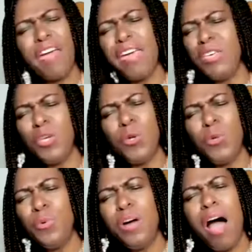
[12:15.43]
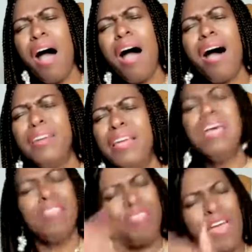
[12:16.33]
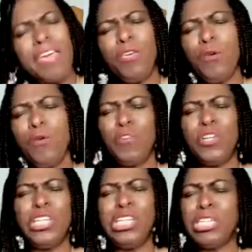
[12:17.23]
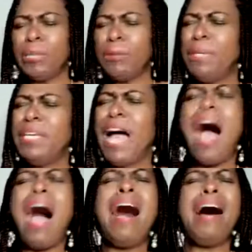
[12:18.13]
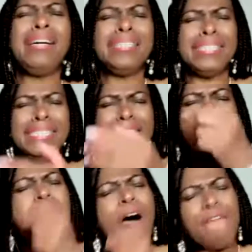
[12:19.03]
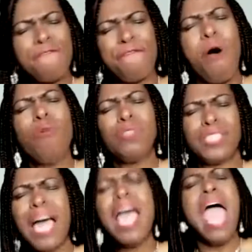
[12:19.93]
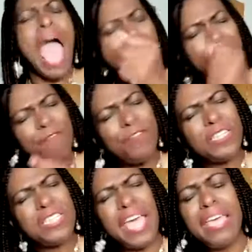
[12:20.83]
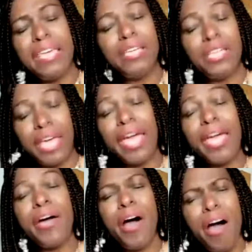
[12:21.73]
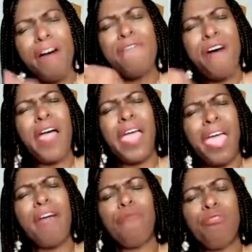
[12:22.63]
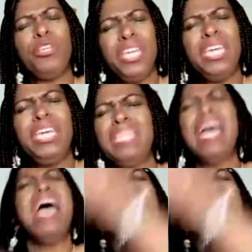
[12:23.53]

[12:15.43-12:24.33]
thank you, God. Thank you for looking beyond our faults and for taking care of our every need.